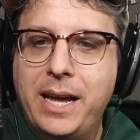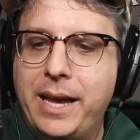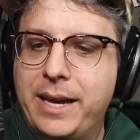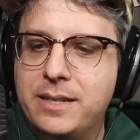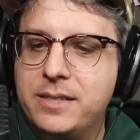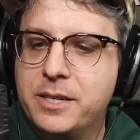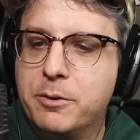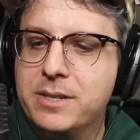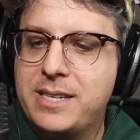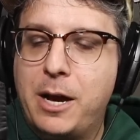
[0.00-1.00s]
and
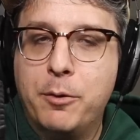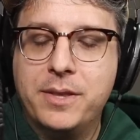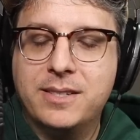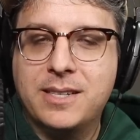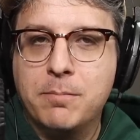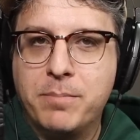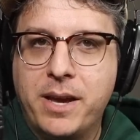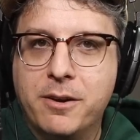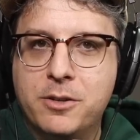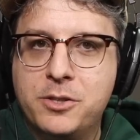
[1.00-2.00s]
here is how this
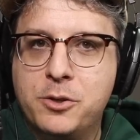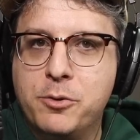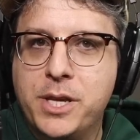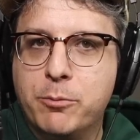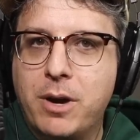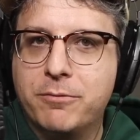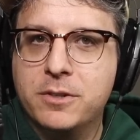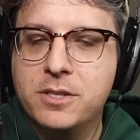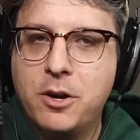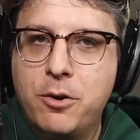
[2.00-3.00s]
compares to the
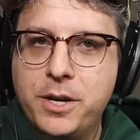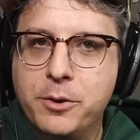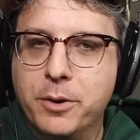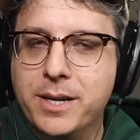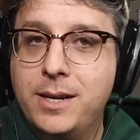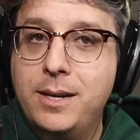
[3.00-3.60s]
reference cardioid.